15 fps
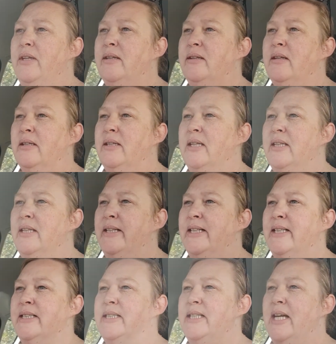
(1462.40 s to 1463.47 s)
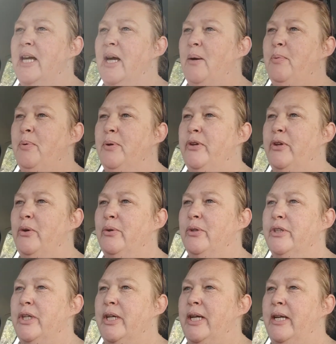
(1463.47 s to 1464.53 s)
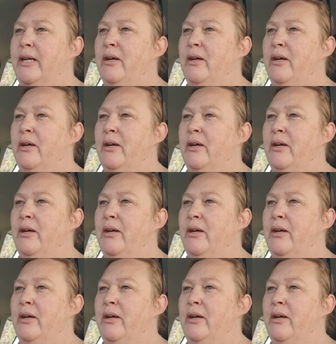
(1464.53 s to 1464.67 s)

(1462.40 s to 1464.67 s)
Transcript: I think the last day I put the order in